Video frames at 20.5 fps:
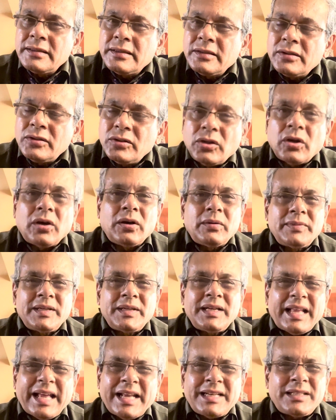
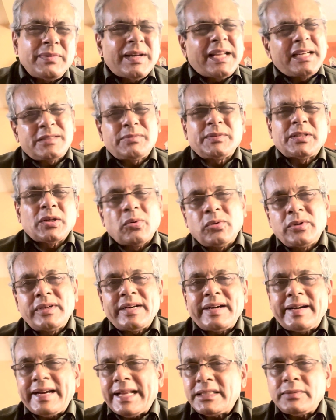normal antibiotics, the
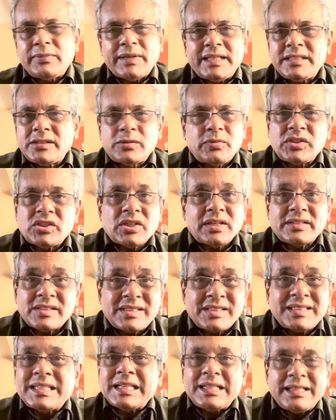older antibiotics, which are
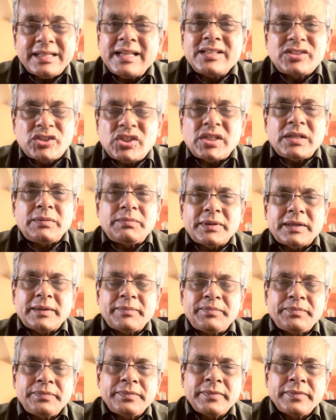still cheaper.